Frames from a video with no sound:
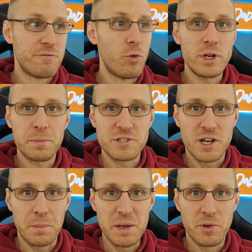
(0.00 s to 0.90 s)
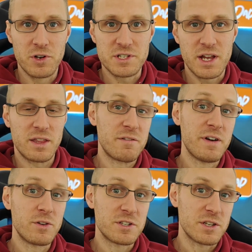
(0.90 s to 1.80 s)
40% of people are saying they
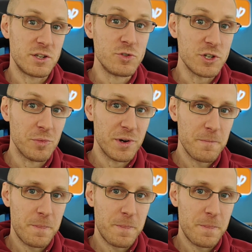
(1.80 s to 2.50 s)
found us on YouTube.